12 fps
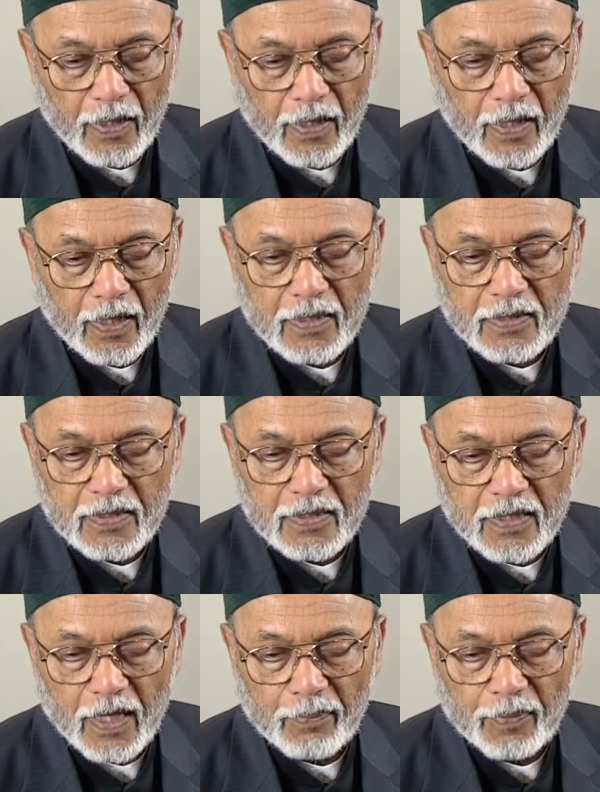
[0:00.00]
His
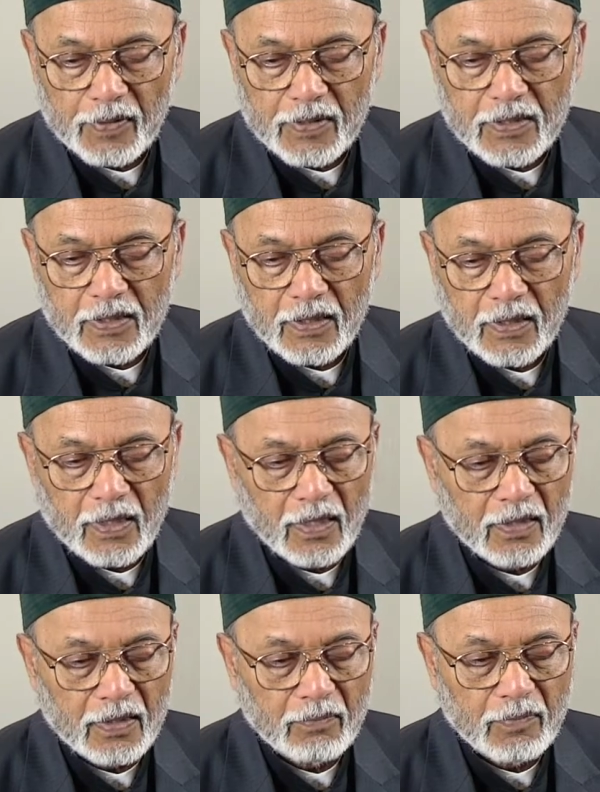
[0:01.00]
disciples
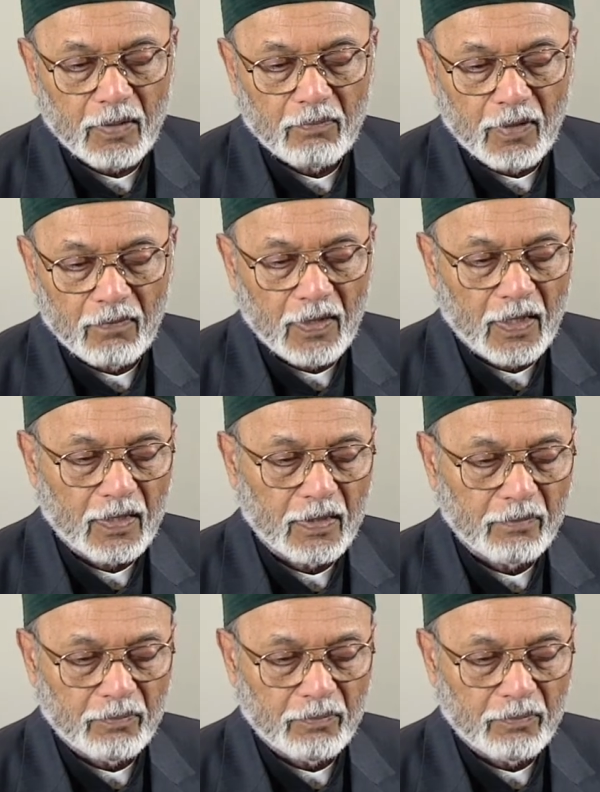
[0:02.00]
called him Maulana,